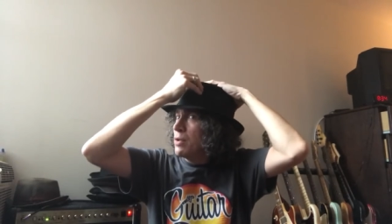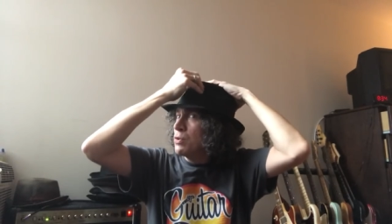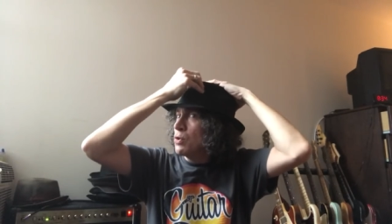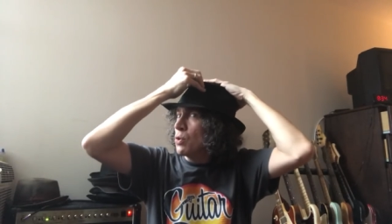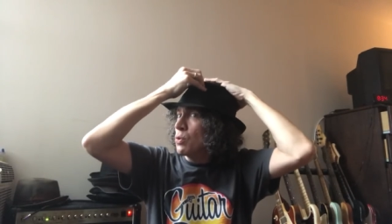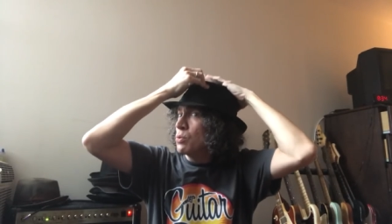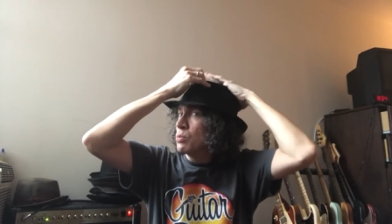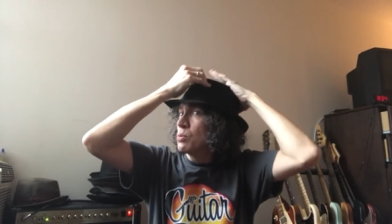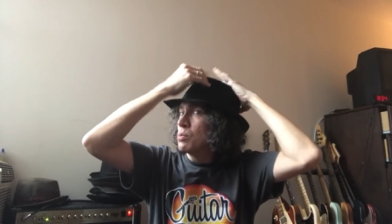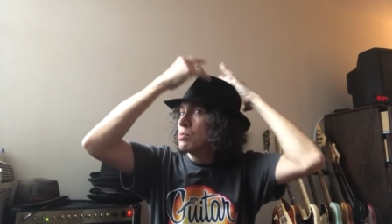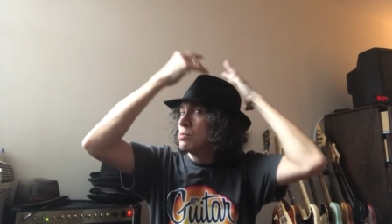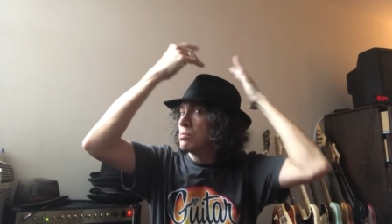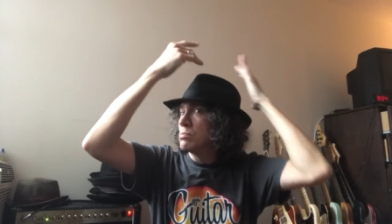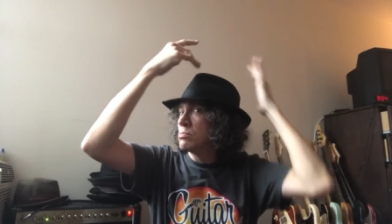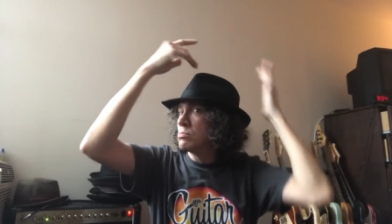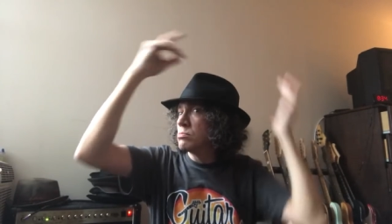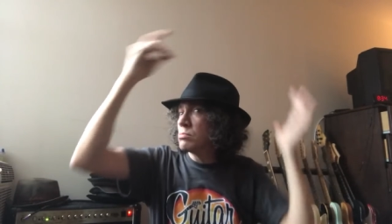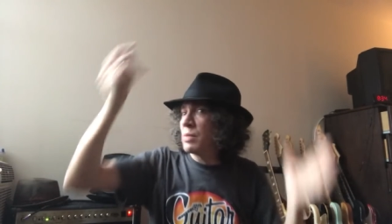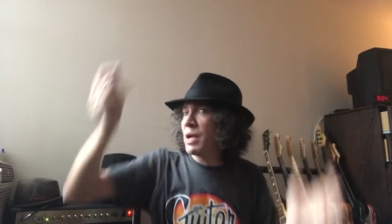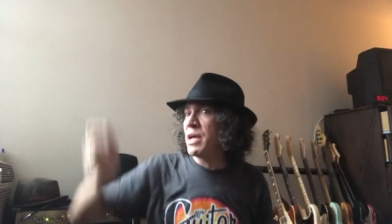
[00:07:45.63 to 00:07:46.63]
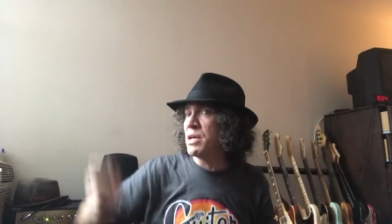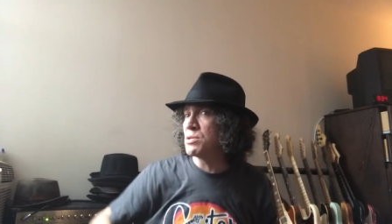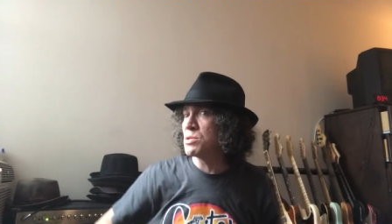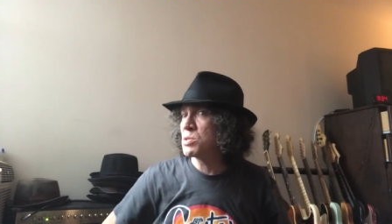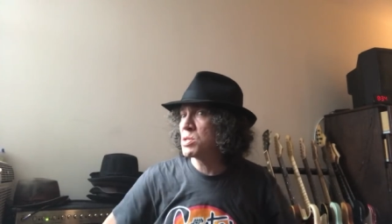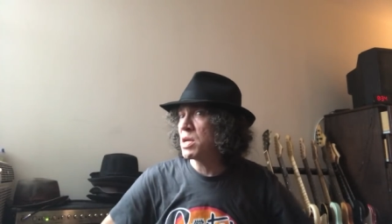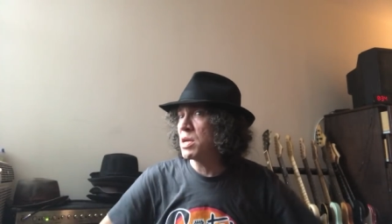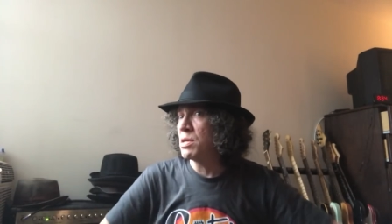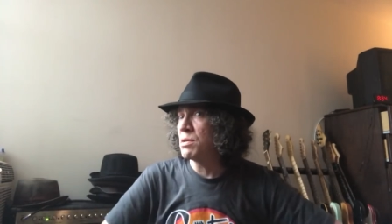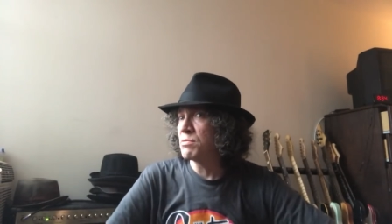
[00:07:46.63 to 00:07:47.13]
Don't
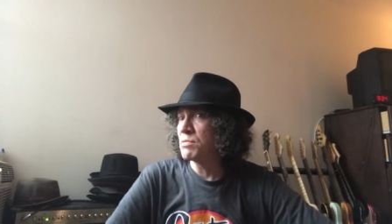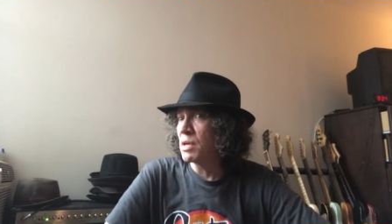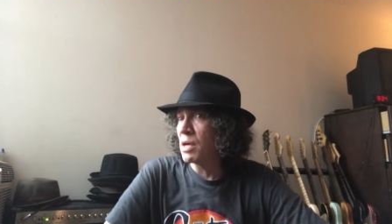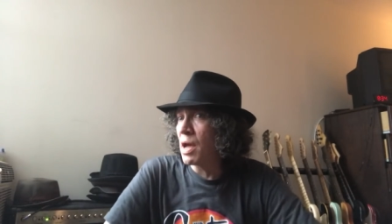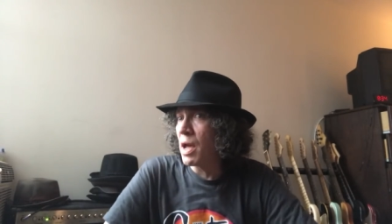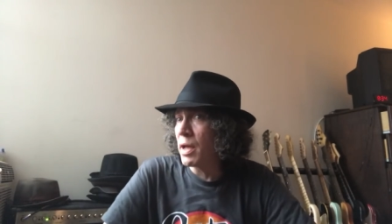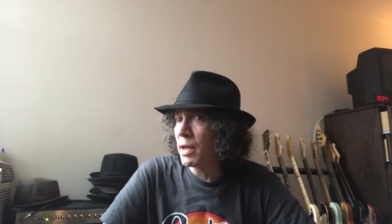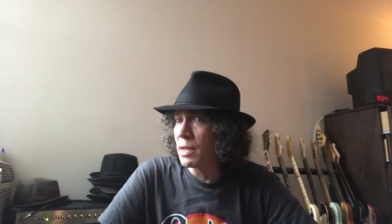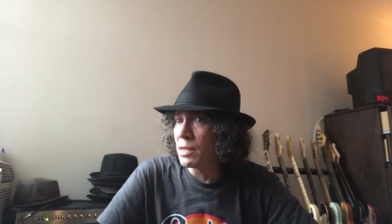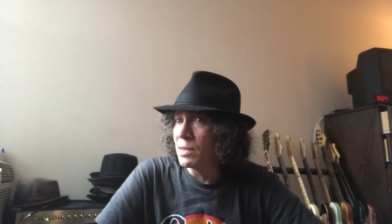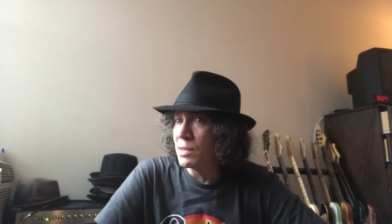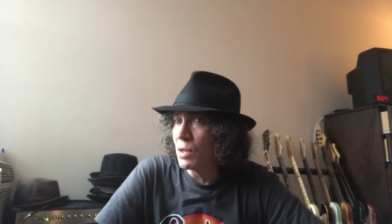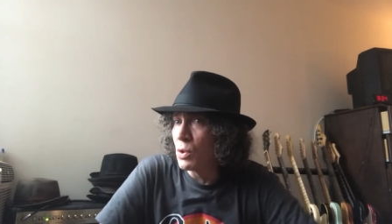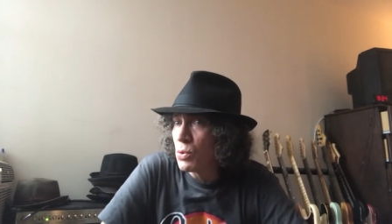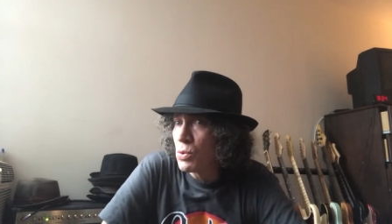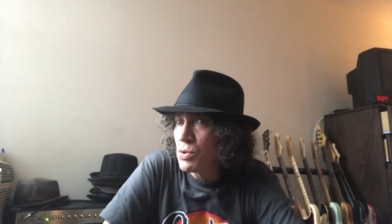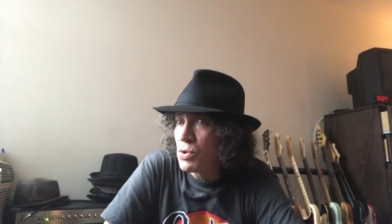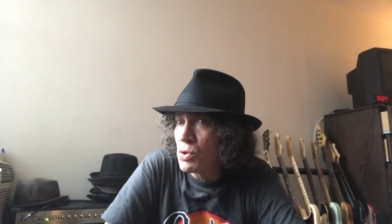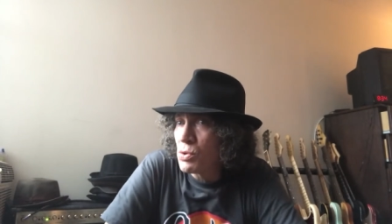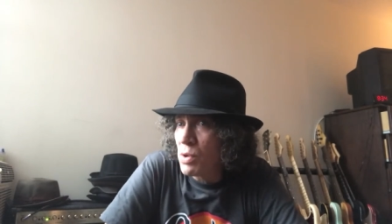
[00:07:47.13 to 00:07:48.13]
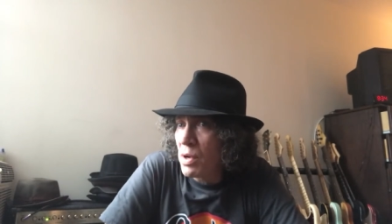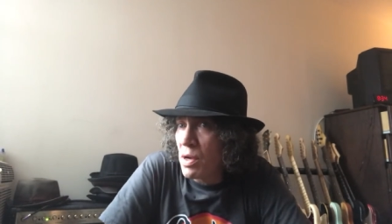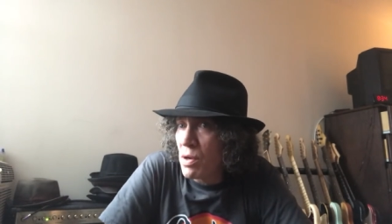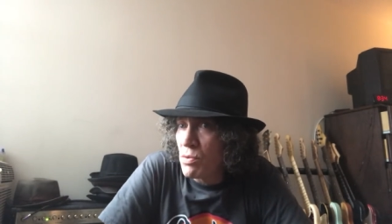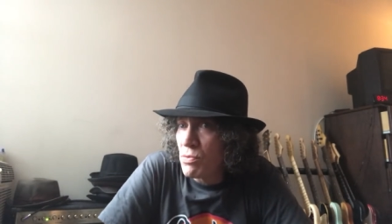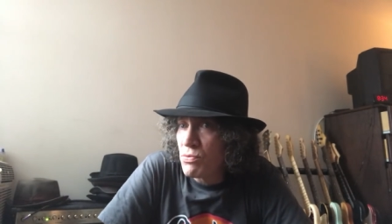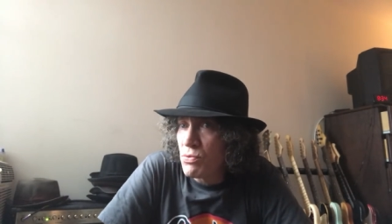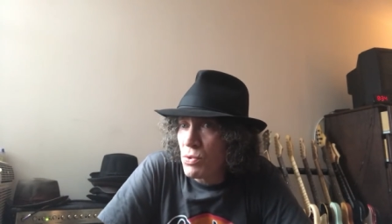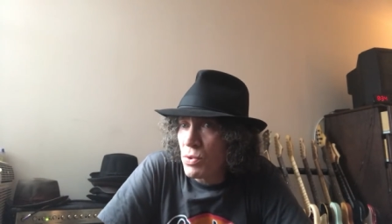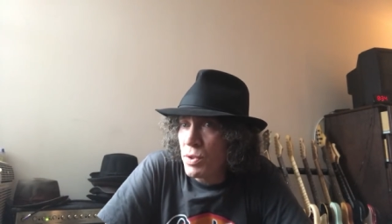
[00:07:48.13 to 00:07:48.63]
hesitate if the guy can lower the
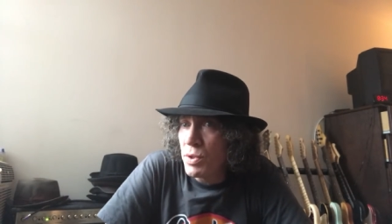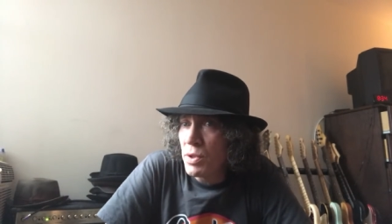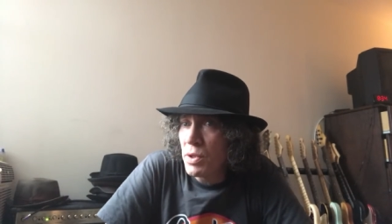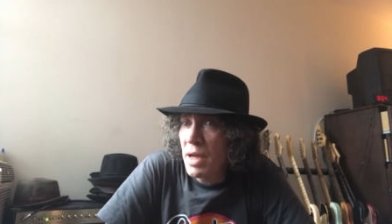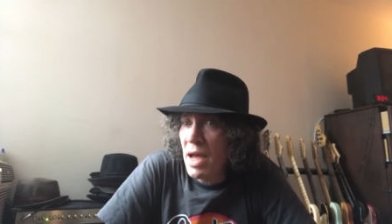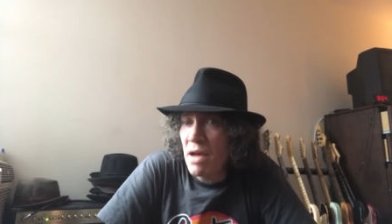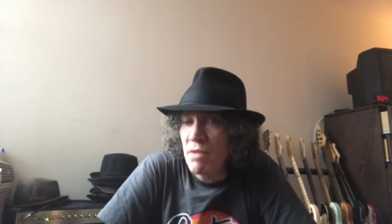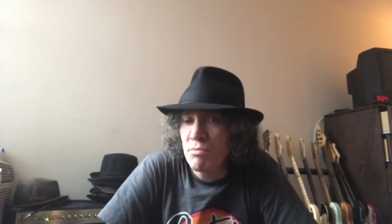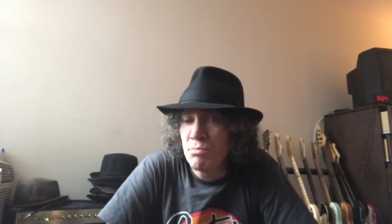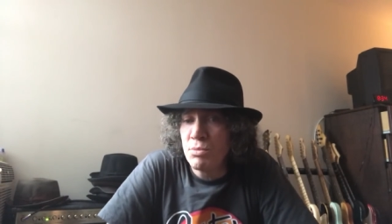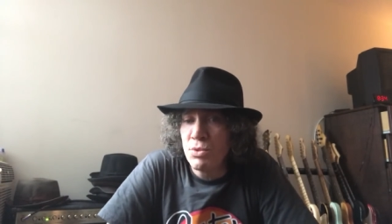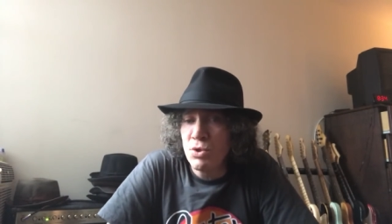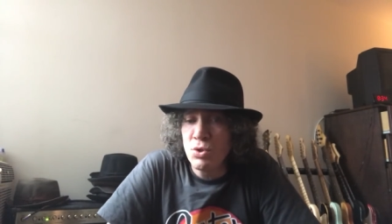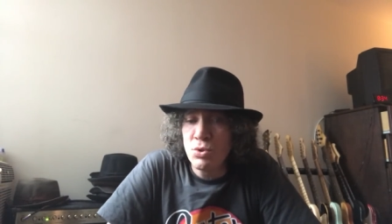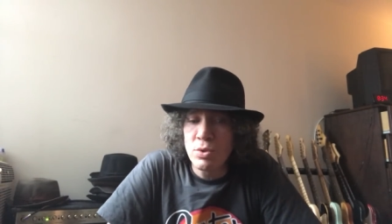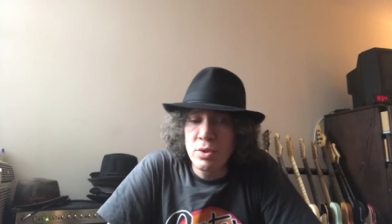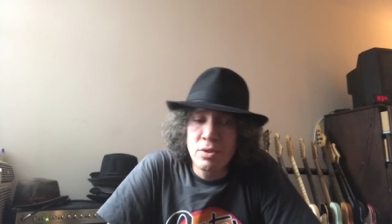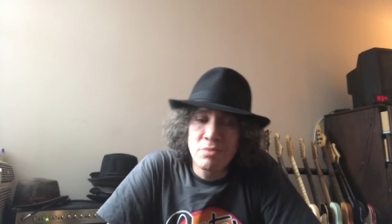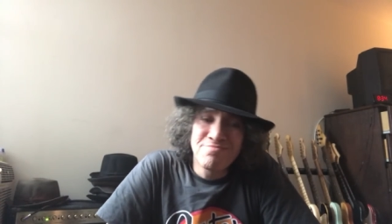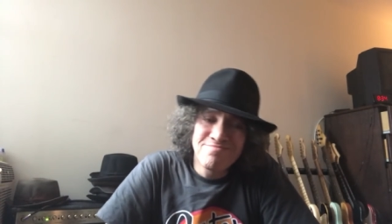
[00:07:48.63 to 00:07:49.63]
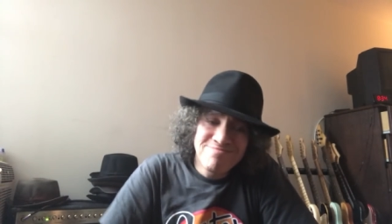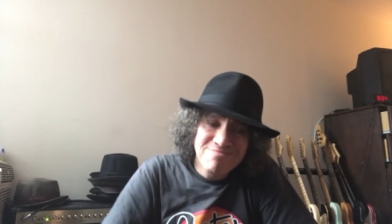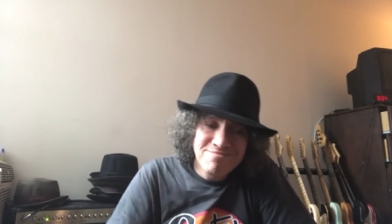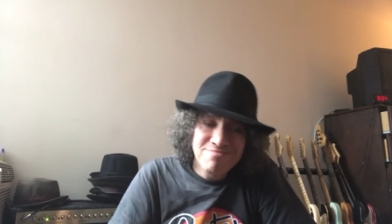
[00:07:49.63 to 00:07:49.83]
crown for you, have him do it.